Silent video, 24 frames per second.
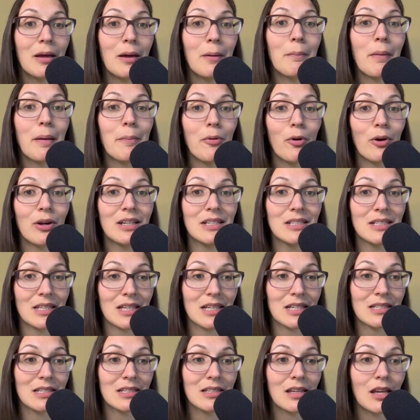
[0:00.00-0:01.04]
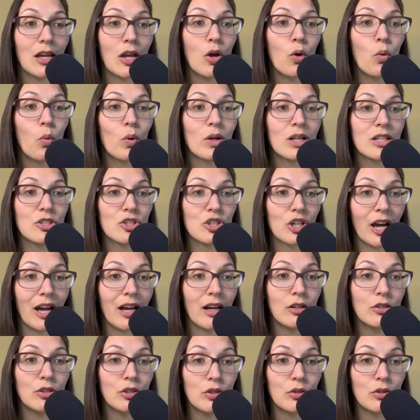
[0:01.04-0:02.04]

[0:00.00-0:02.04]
My point is this when a child